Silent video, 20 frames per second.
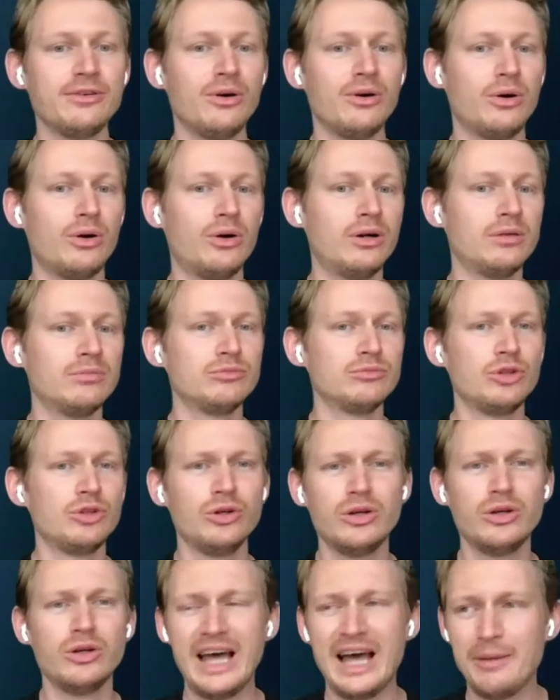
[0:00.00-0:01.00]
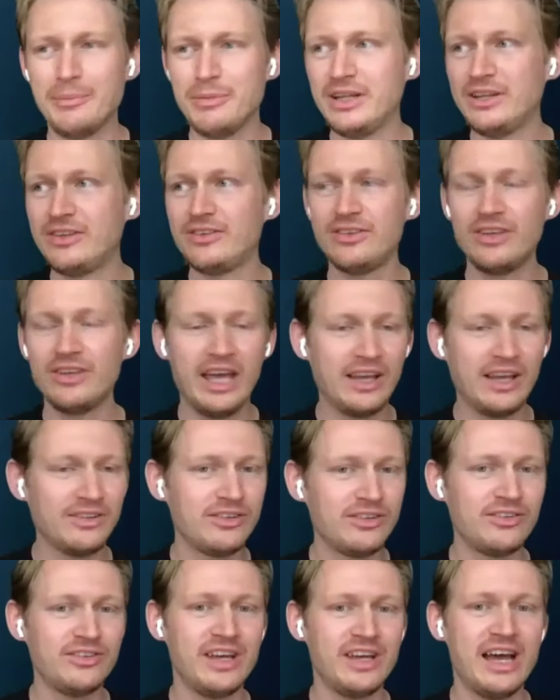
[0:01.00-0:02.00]
or good habits,
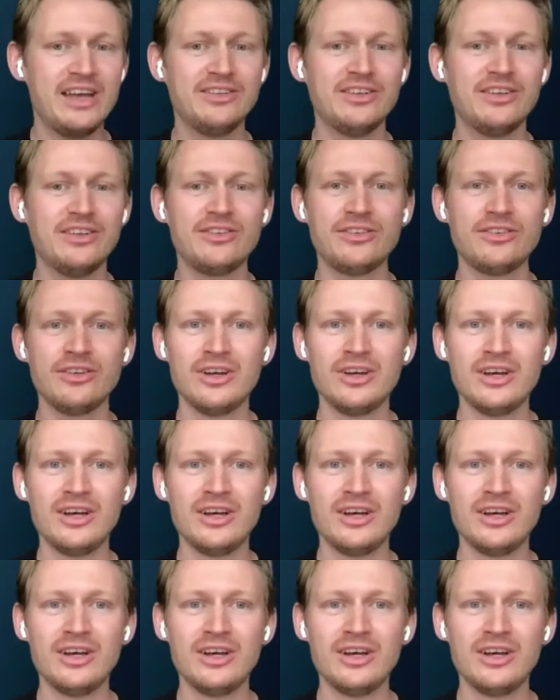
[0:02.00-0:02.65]
exercises